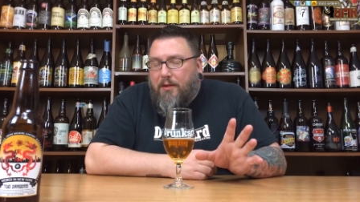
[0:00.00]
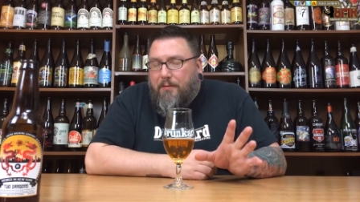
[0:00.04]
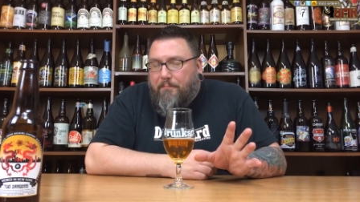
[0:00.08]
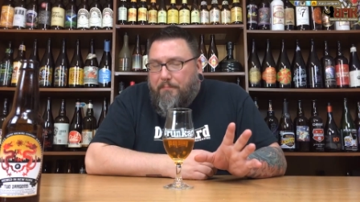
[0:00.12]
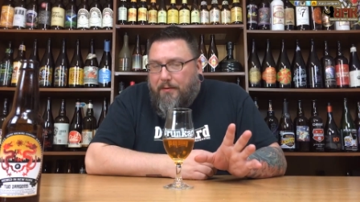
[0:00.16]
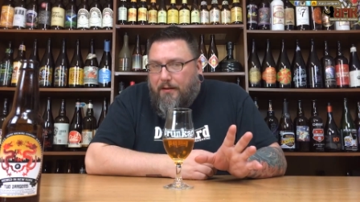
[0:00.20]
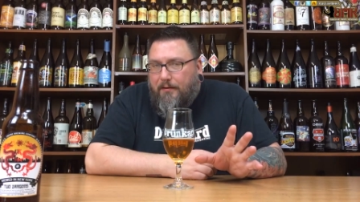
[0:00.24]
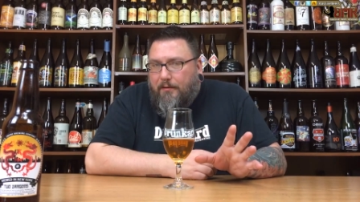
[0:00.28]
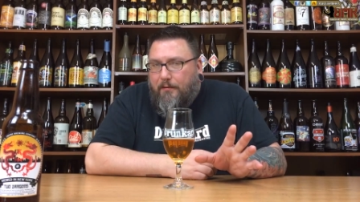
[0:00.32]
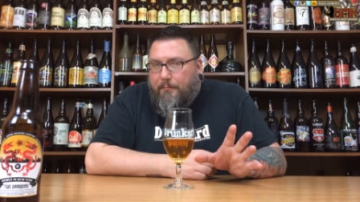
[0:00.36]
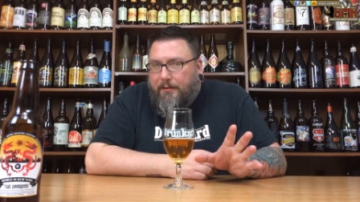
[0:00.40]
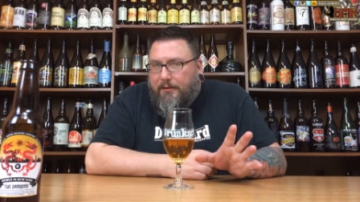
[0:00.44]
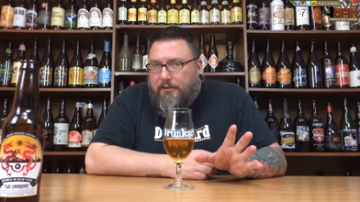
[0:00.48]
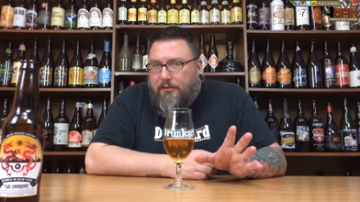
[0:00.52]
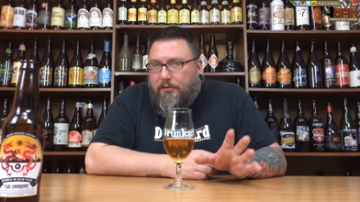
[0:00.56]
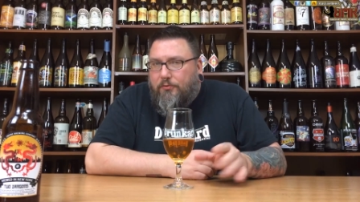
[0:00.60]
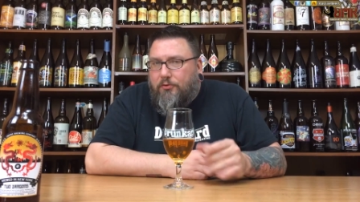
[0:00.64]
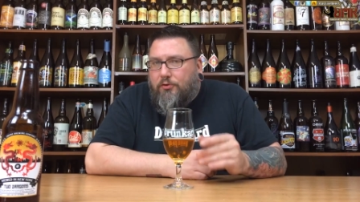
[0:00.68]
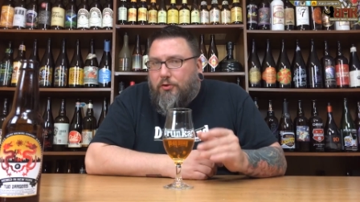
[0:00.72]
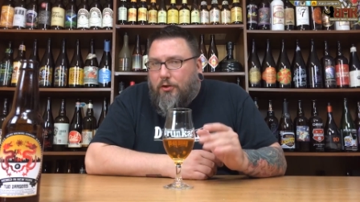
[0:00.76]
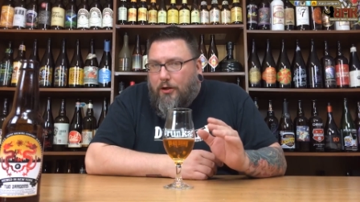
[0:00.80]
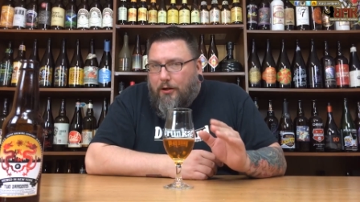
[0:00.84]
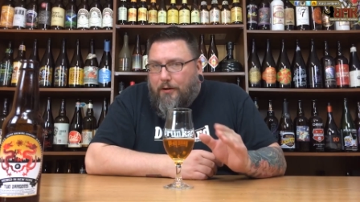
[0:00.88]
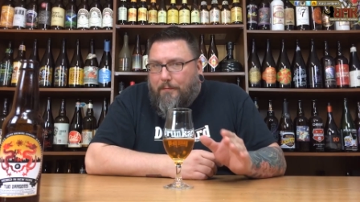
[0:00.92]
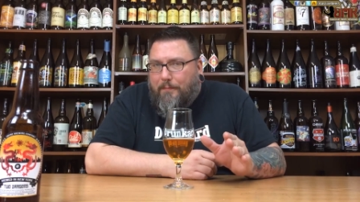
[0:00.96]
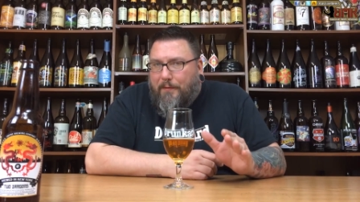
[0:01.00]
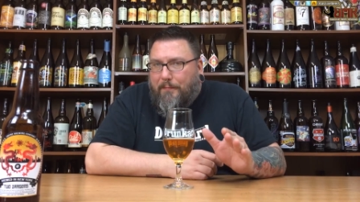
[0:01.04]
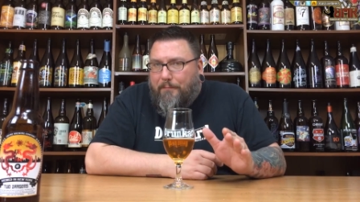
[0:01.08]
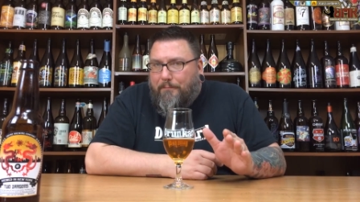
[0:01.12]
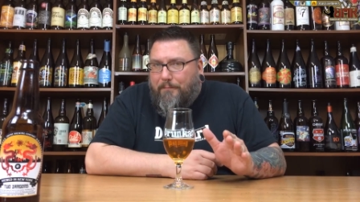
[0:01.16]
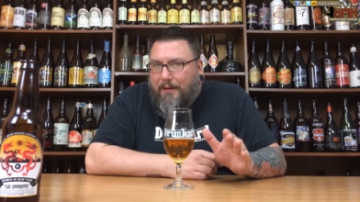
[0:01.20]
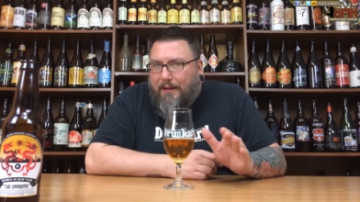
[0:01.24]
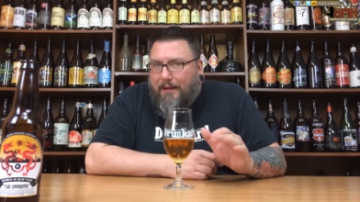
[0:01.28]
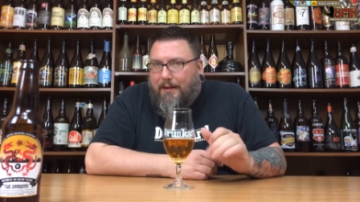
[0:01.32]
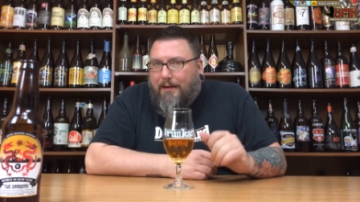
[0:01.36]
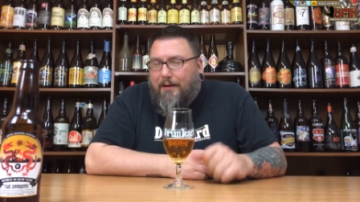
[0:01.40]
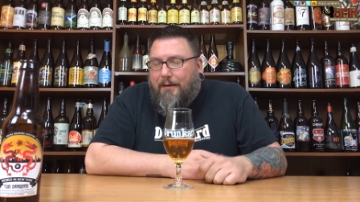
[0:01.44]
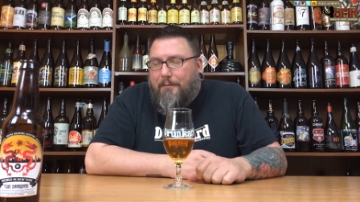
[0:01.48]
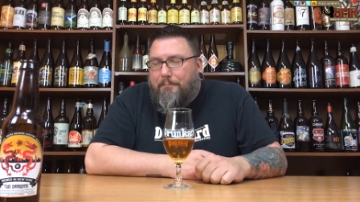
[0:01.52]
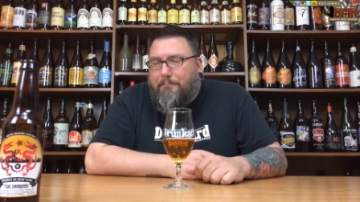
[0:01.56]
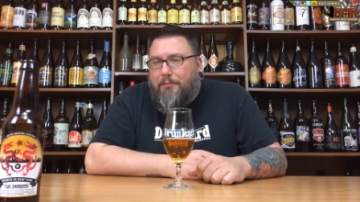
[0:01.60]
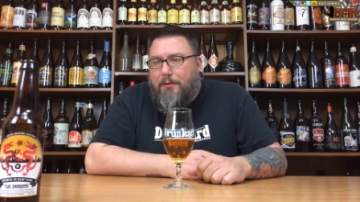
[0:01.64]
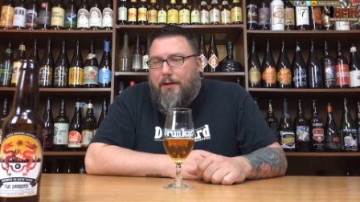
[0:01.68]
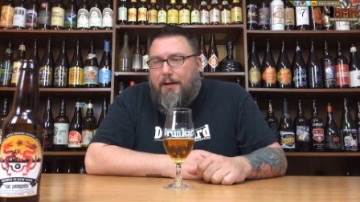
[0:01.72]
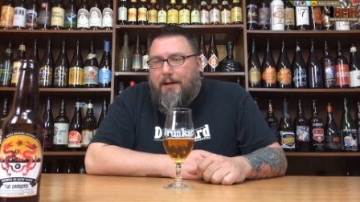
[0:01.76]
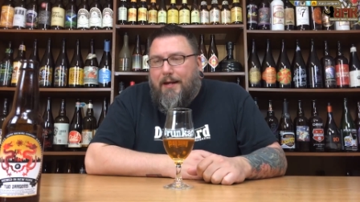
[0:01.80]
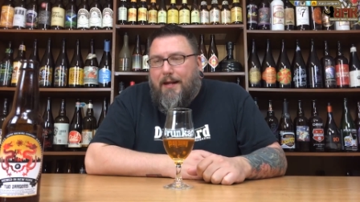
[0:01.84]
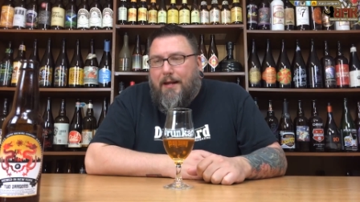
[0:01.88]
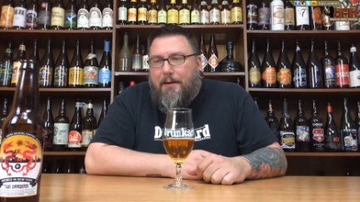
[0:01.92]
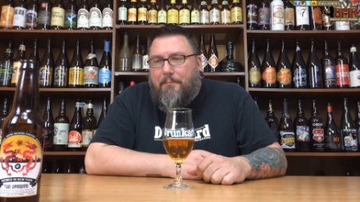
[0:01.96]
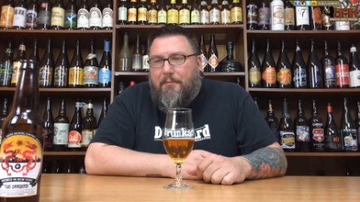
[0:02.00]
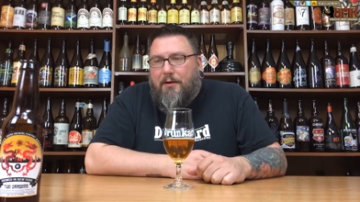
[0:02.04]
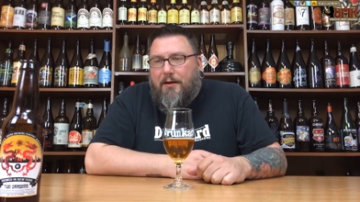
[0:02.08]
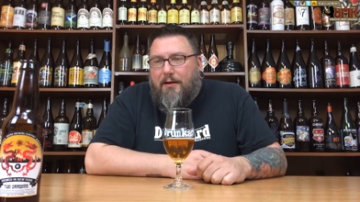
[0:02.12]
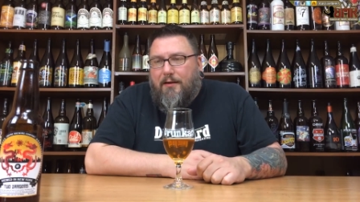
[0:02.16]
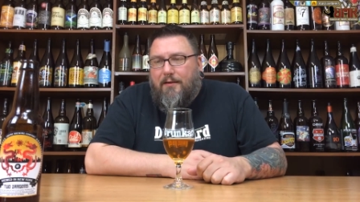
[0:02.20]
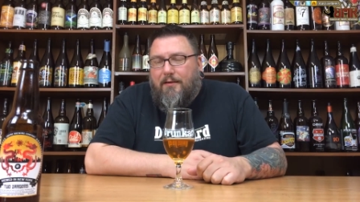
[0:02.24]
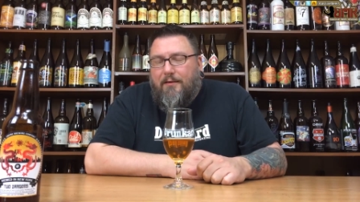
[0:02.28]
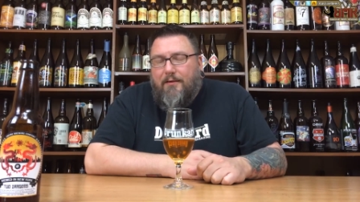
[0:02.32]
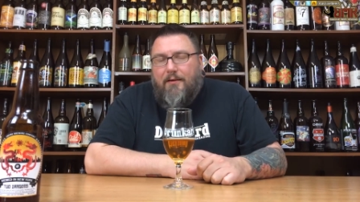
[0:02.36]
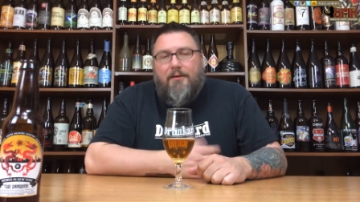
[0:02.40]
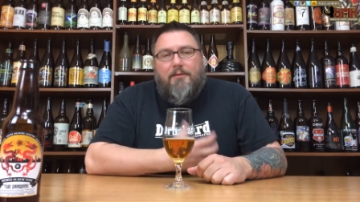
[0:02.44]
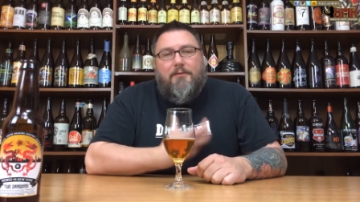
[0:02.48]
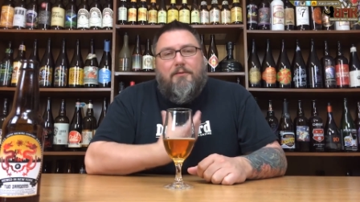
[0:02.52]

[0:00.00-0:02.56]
Be a little bit too drunk, but be uh, pretty damn, uh,